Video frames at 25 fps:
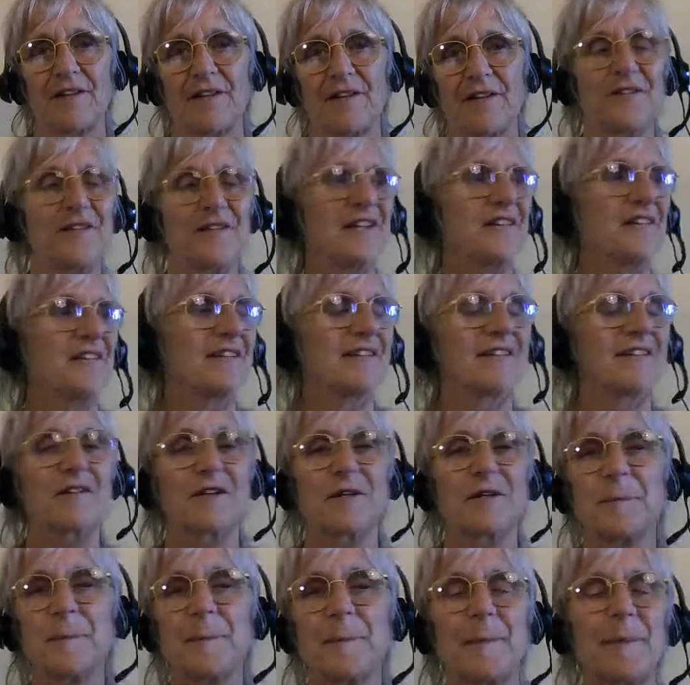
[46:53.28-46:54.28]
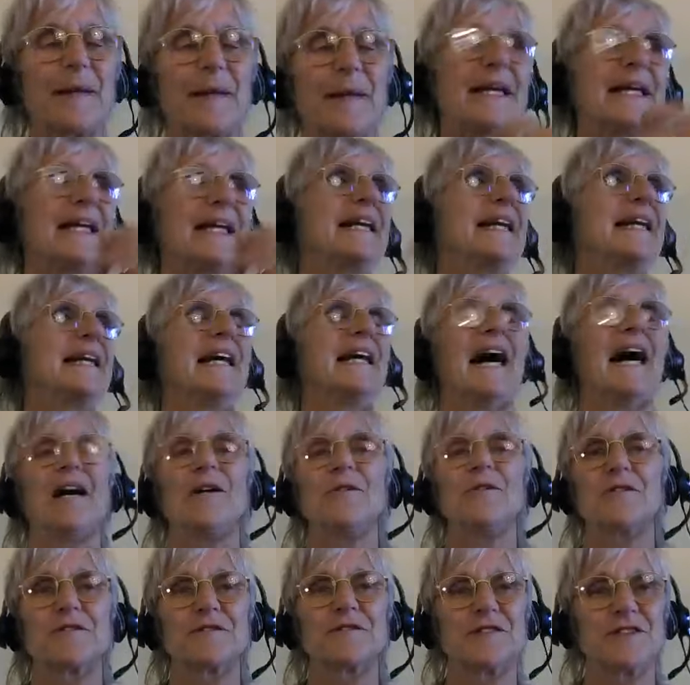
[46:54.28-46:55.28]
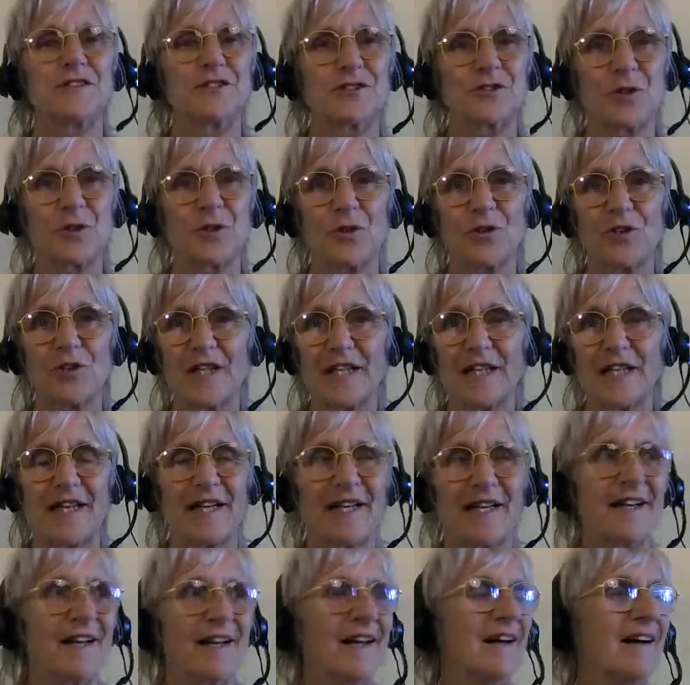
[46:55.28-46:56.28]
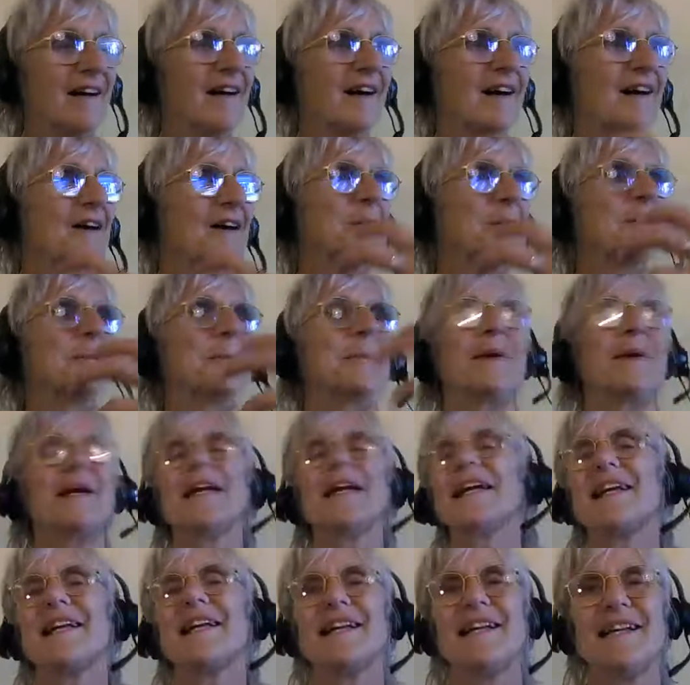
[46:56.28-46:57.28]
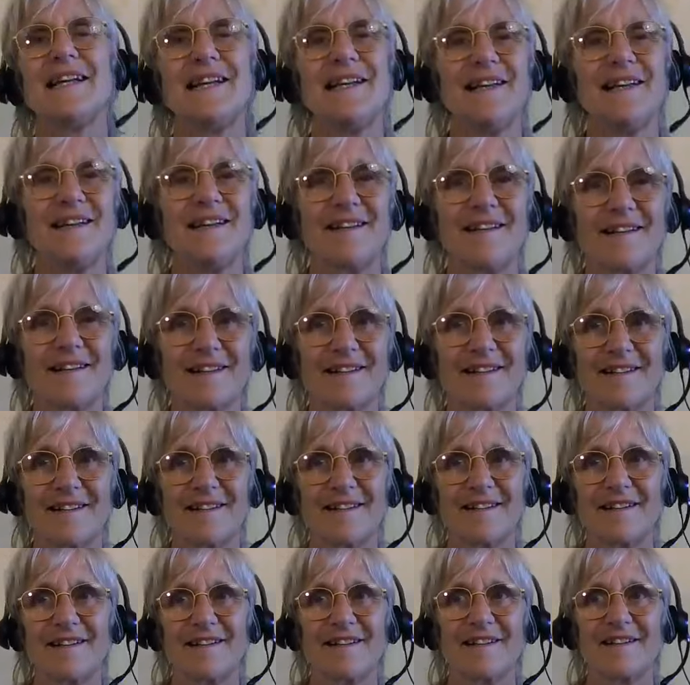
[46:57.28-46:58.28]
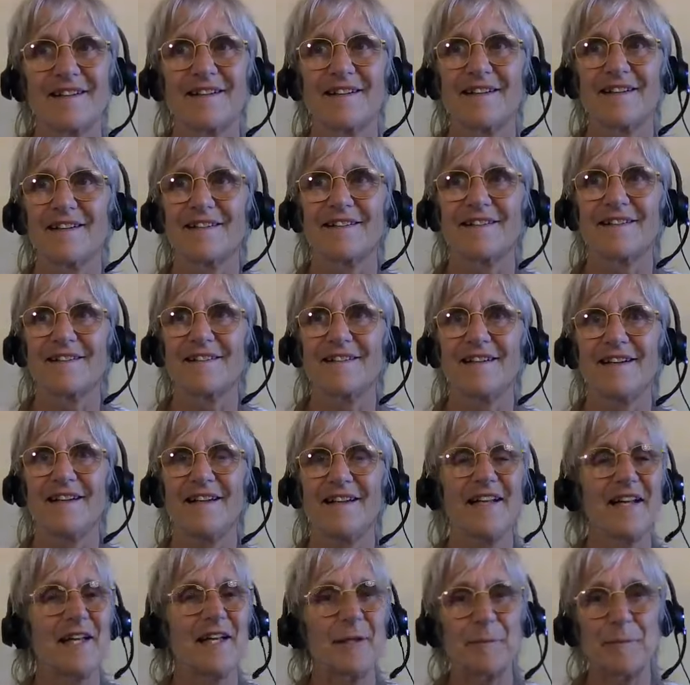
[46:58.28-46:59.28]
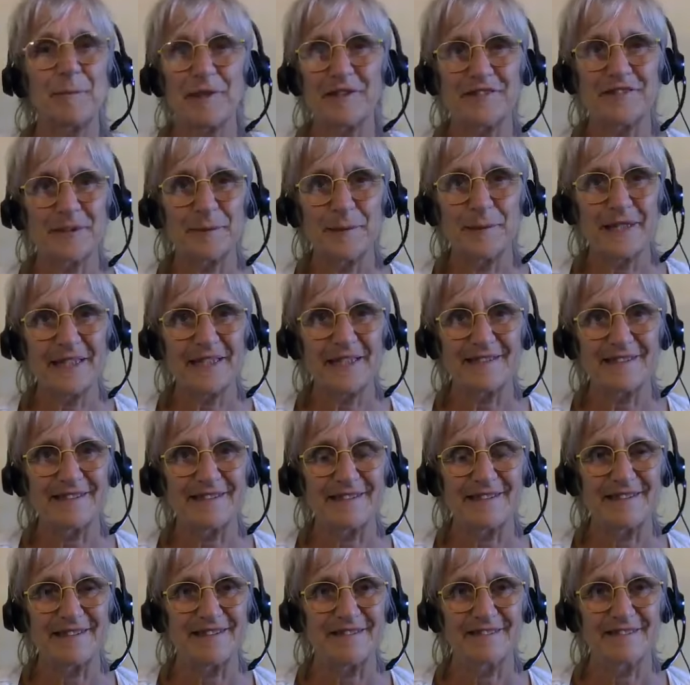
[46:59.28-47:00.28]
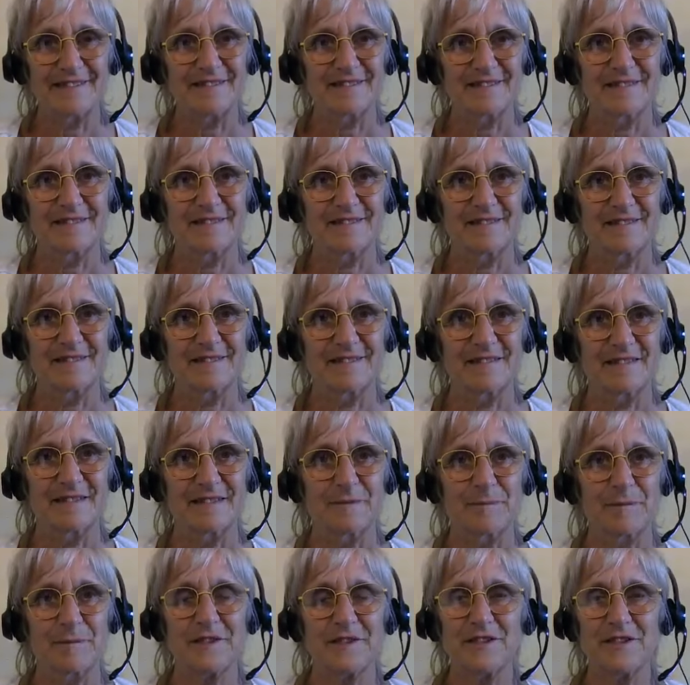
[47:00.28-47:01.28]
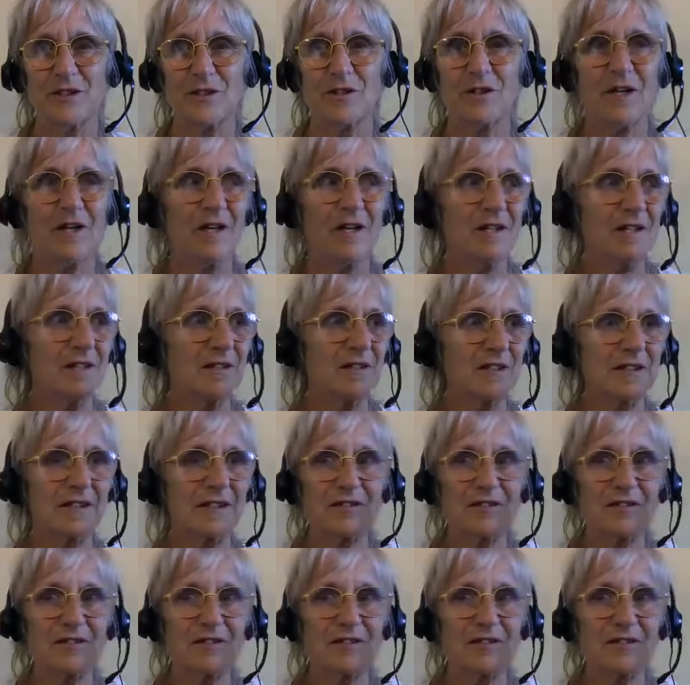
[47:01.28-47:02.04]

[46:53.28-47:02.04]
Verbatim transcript: So this is completely out of the story and completely another possibility. But you can't